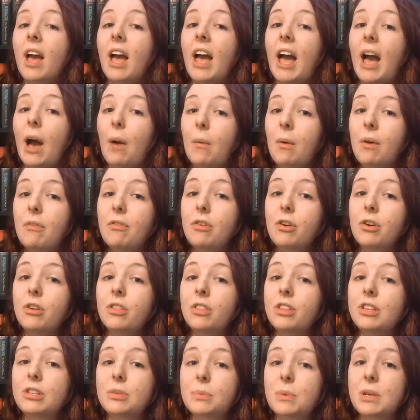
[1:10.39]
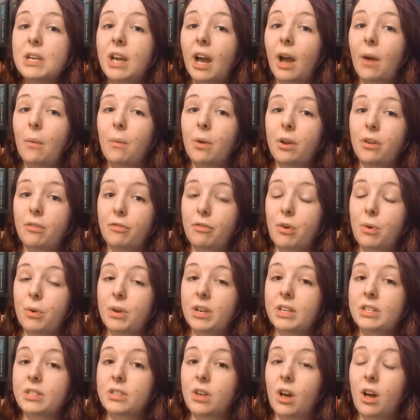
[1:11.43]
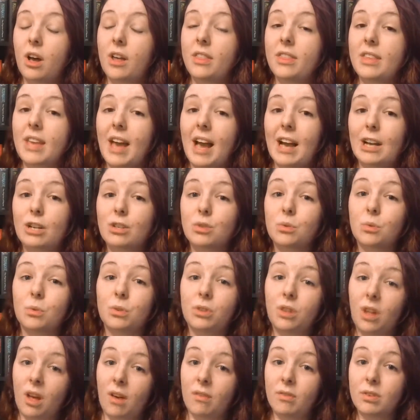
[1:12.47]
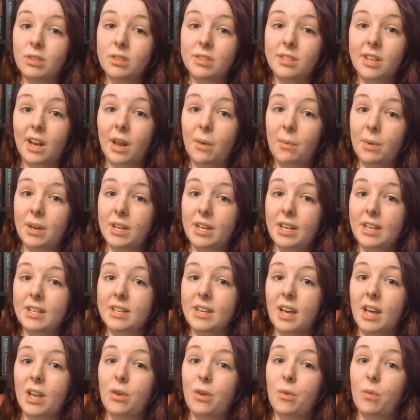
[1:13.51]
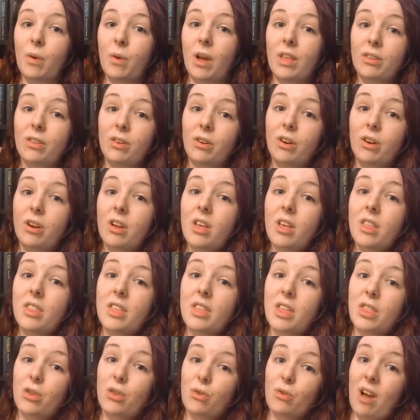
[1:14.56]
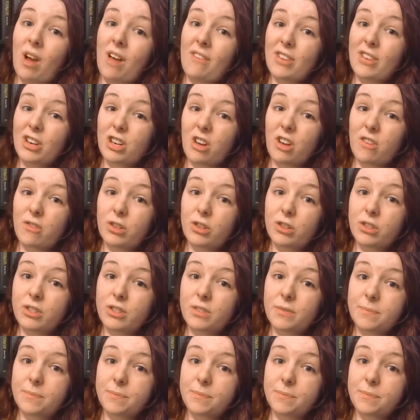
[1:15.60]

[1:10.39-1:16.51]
However, this week I want to focus on the actual novels that I want to get done rather than the graphic novels.